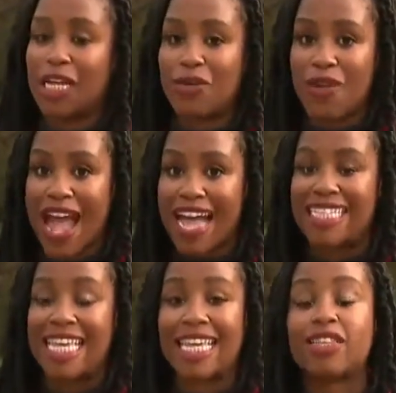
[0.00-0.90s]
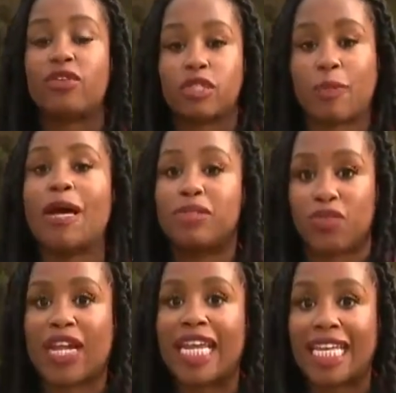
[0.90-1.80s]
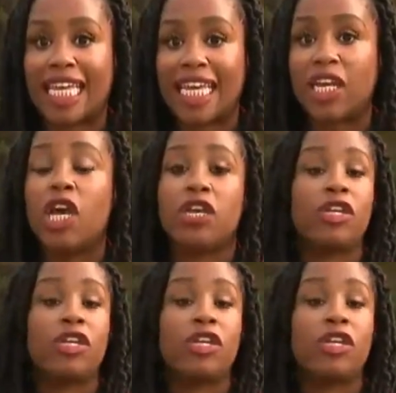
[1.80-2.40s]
gunky racks and get those pumps running again,